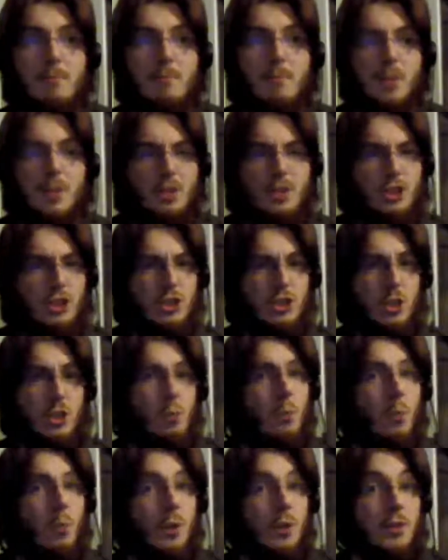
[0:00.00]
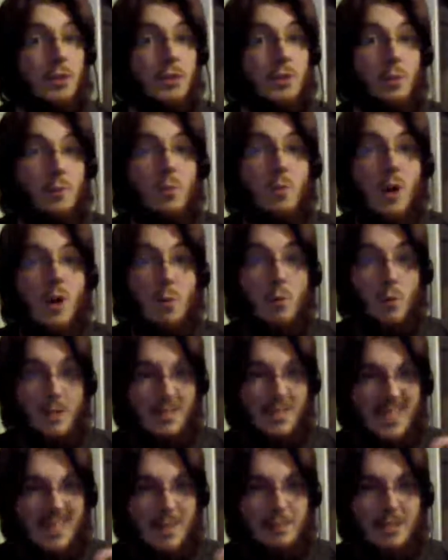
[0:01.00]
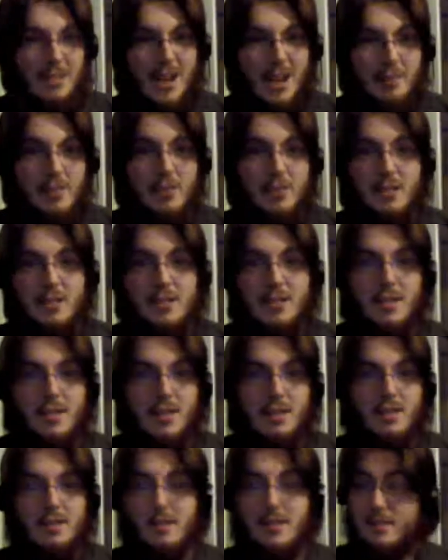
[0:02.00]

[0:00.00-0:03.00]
But someone somewhere wanted to keep tabs on these things.